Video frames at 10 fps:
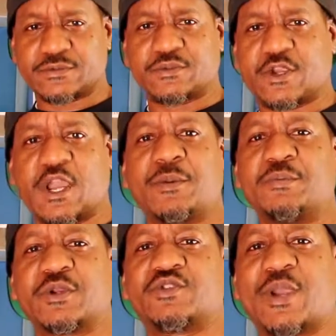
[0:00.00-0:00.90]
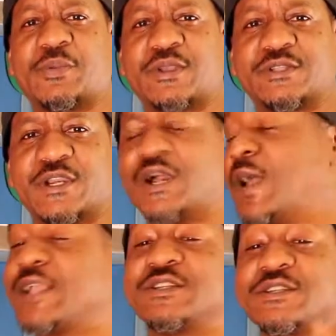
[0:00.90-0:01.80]
thecomicbooktraphouse.com.
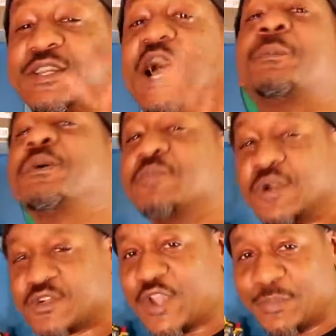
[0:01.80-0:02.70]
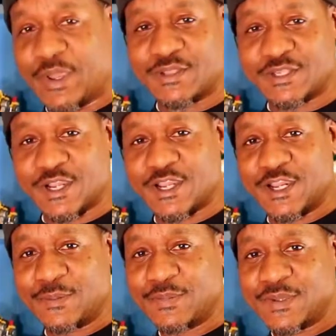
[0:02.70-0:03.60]
Actually,
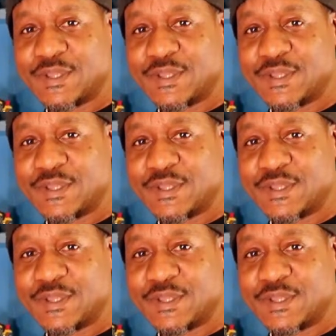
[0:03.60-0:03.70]
comicbooktraphouse.com.